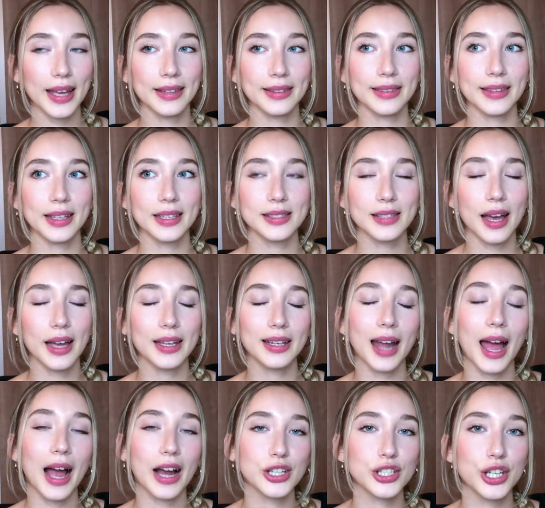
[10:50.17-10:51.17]
and things that I could
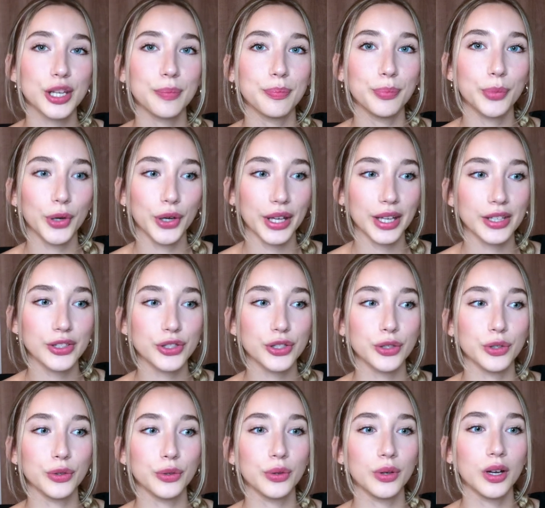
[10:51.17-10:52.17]
actually put
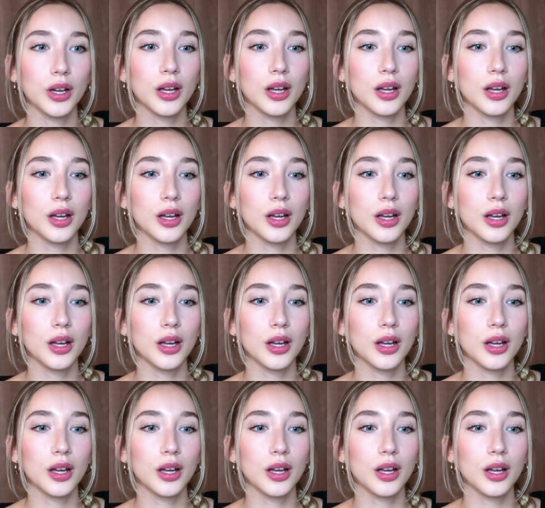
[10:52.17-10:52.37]
into